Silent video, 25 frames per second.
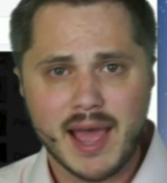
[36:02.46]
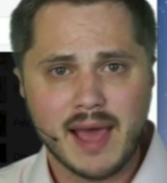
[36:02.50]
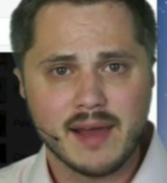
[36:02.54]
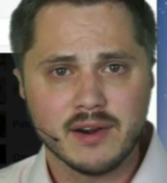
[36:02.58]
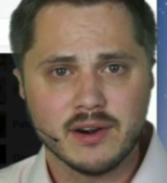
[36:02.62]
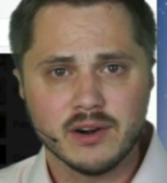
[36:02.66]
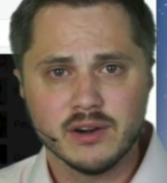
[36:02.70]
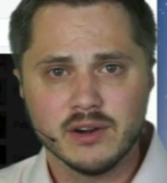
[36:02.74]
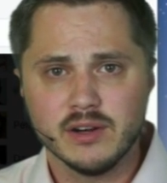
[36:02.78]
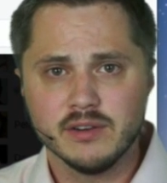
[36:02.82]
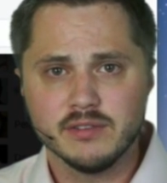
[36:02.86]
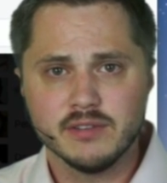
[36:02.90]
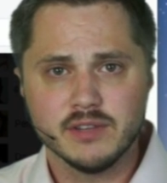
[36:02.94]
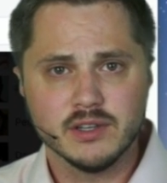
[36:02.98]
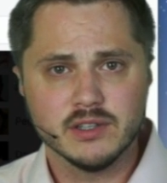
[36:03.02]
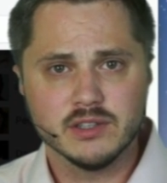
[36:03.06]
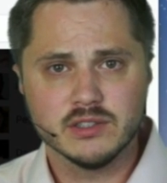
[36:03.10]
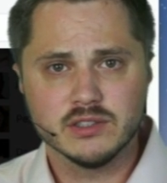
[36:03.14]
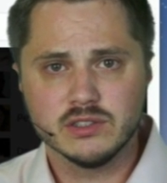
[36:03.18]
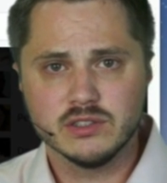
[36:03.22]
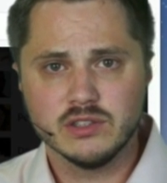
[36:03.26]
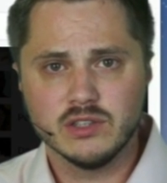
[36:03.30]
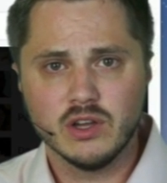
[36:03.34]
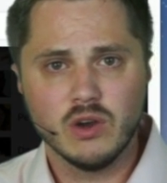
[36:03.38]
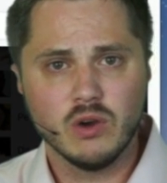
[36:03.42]
matter if
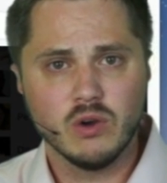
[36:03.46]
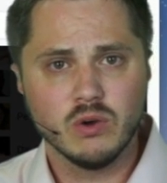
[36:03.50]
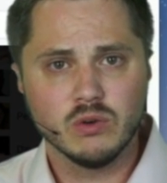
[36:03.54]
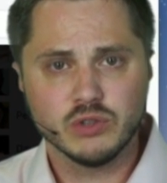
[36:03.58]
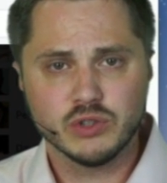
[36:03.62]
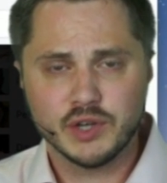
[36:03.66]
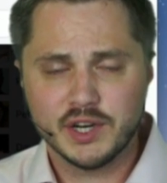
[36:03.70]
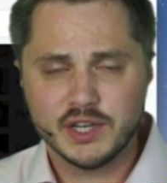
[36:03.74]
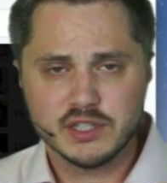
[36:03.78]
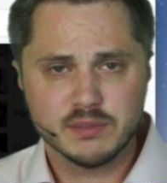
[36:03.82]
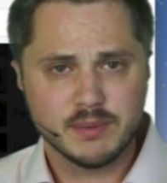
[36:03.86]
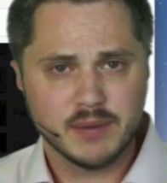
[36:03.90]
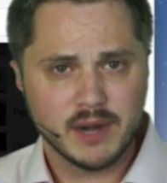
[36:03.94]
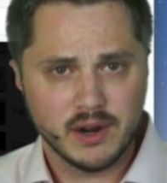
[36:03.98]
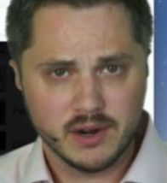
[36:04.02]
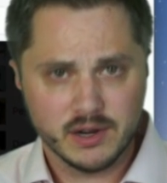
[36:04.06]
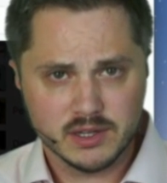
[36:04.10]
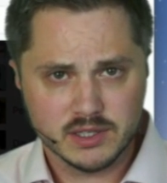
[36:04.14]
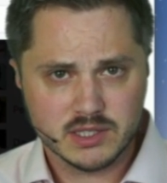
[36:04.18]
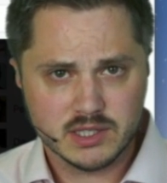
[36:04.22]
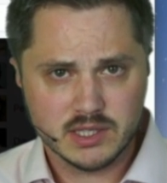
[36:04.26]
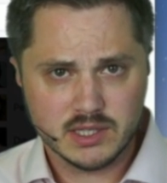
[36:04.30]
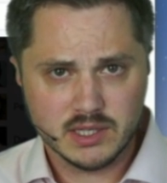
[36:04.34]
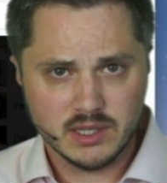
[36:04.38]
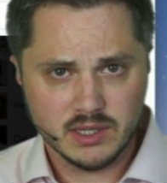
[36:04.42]
there's no
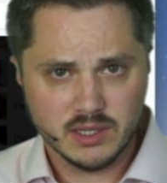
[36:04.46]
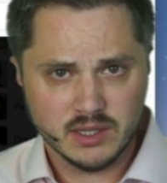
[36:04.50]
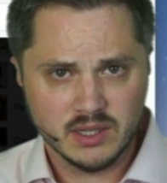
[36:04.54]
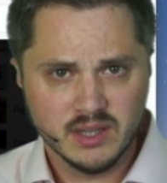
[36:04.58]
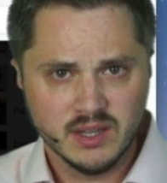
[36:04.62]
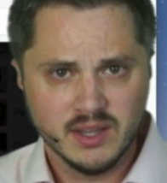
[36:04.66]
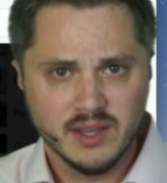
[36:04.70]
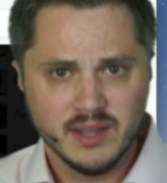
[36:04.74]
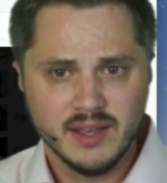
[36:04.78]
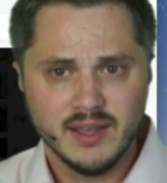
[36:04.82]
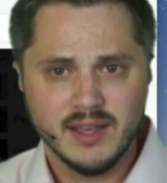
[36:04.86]
transparency